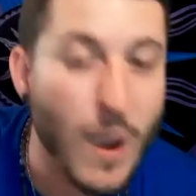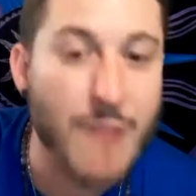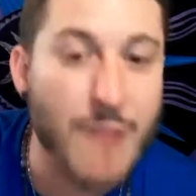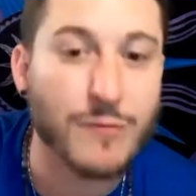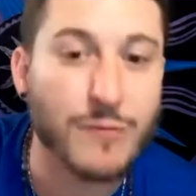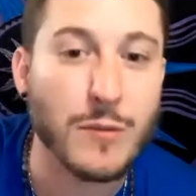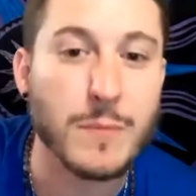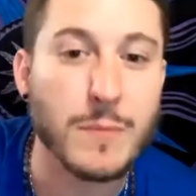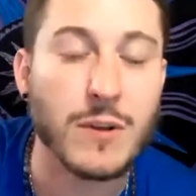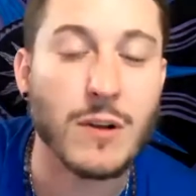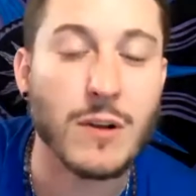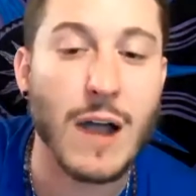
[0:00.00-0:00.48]

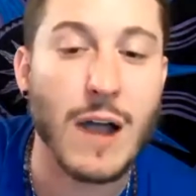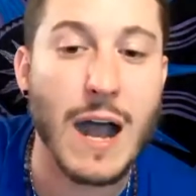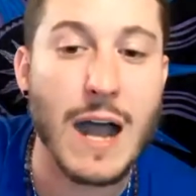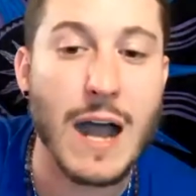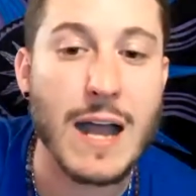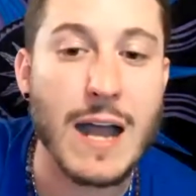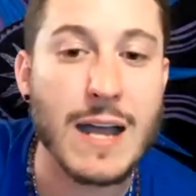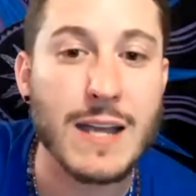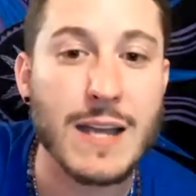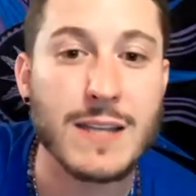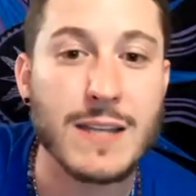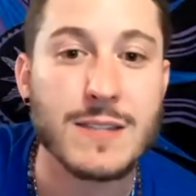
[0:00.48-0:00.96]
your
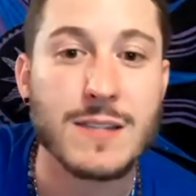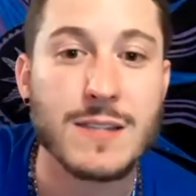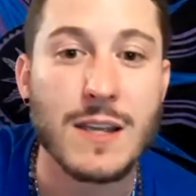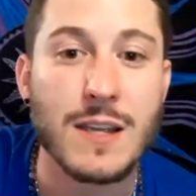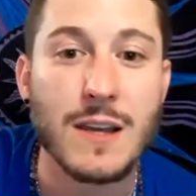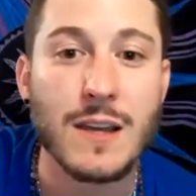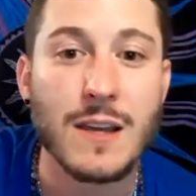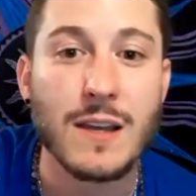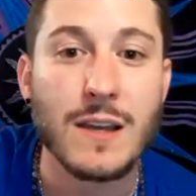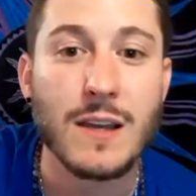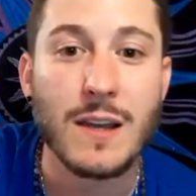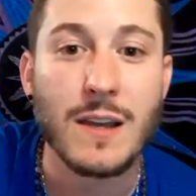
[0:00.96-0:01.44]
eyes,
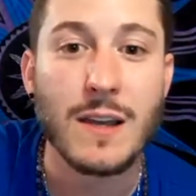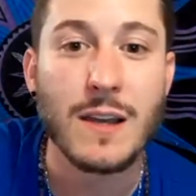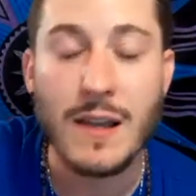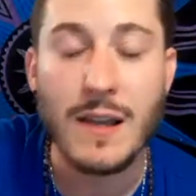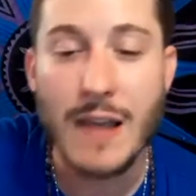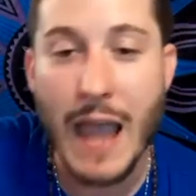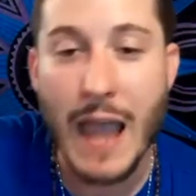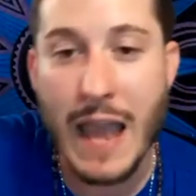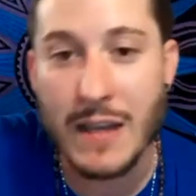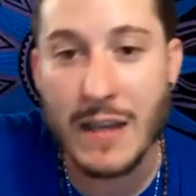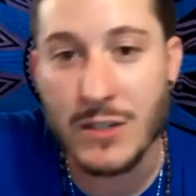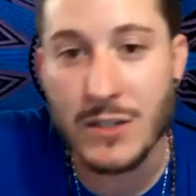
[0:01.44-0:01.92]

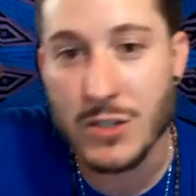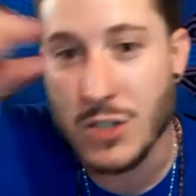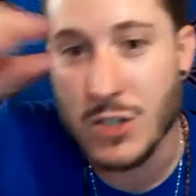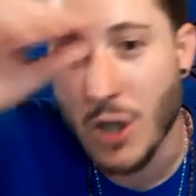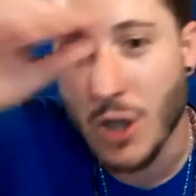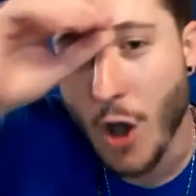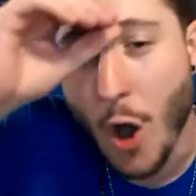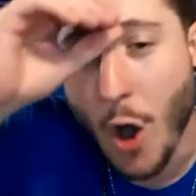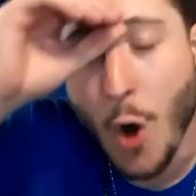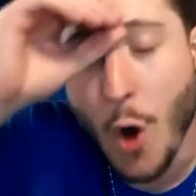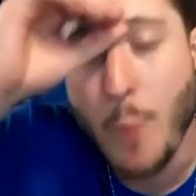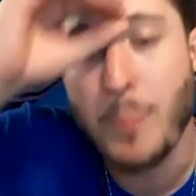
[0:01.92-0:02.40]
and to
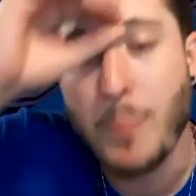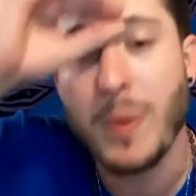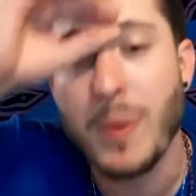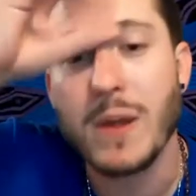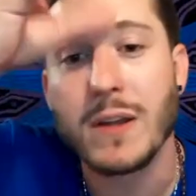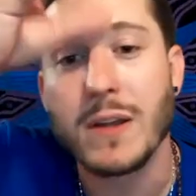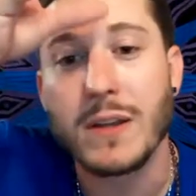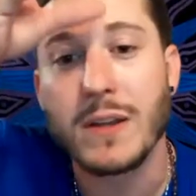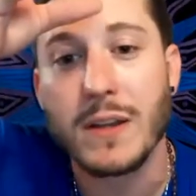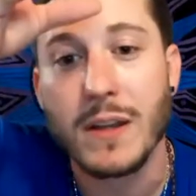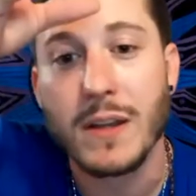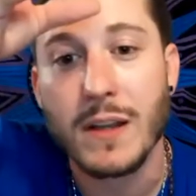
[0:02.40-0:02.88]

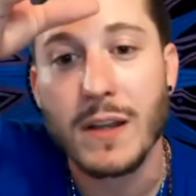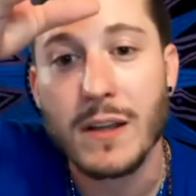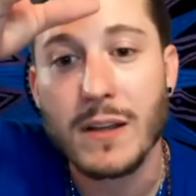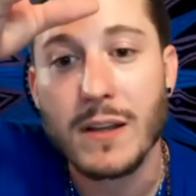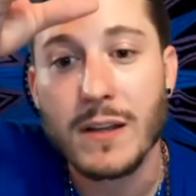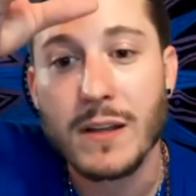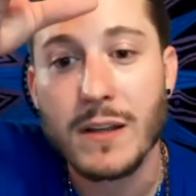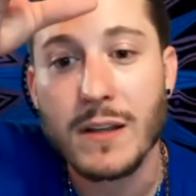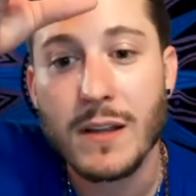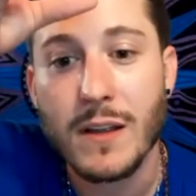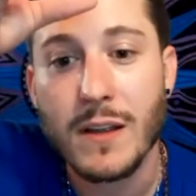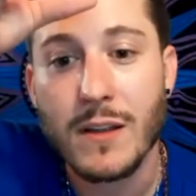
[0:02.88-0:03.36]
open
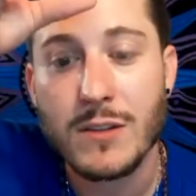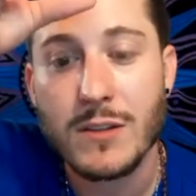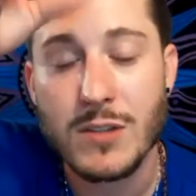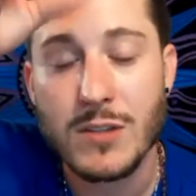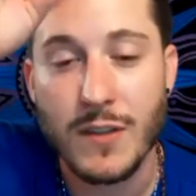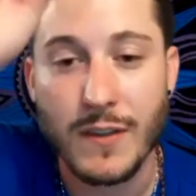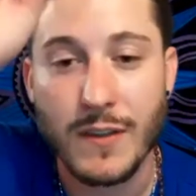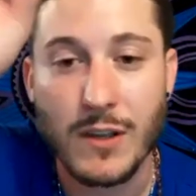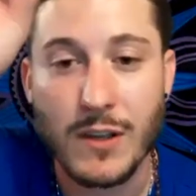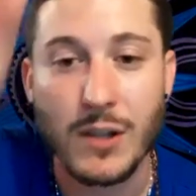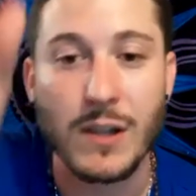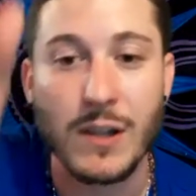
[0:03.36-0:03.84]
to the
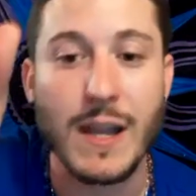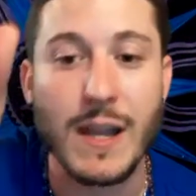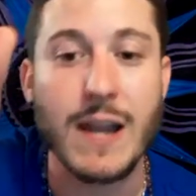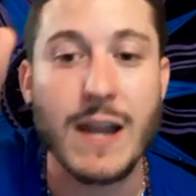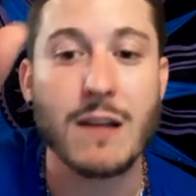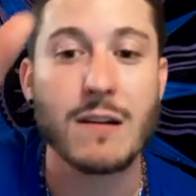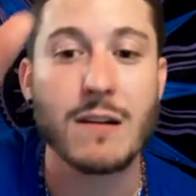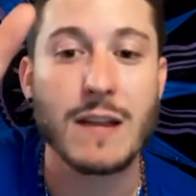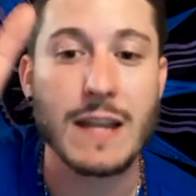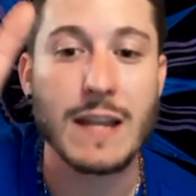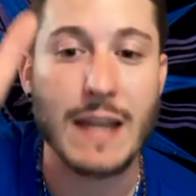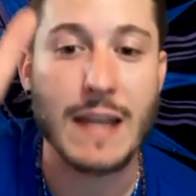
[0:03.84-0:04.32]

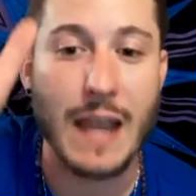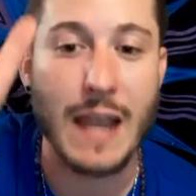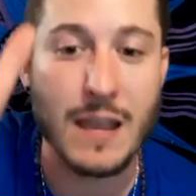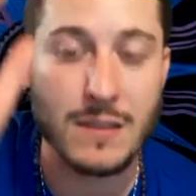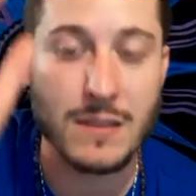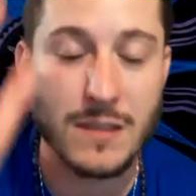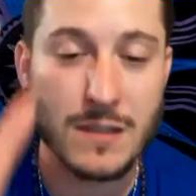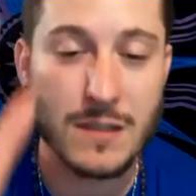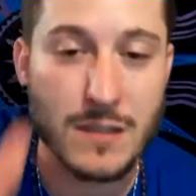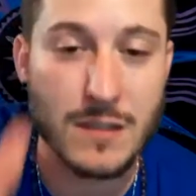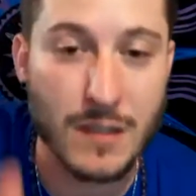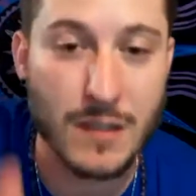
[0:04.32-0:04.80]
clarity and
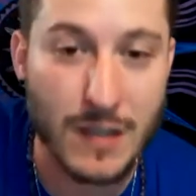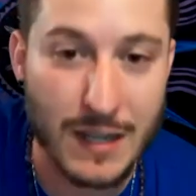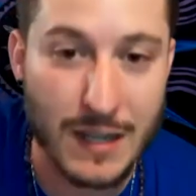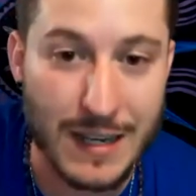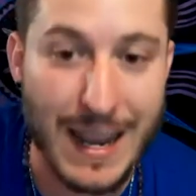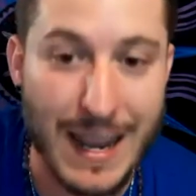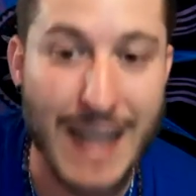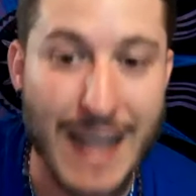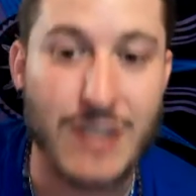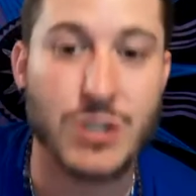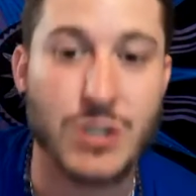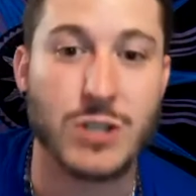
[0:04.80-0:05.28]
the
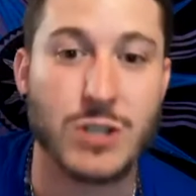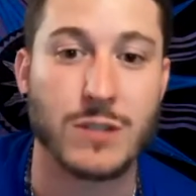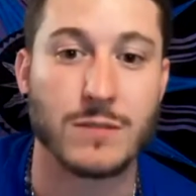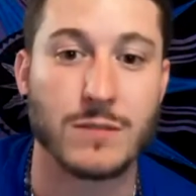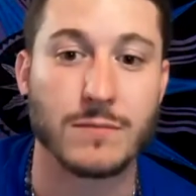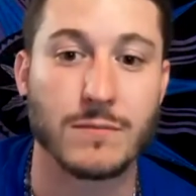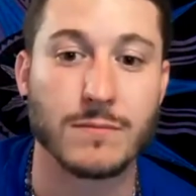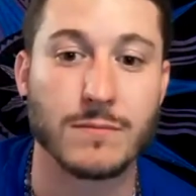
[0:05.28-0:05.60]
connection.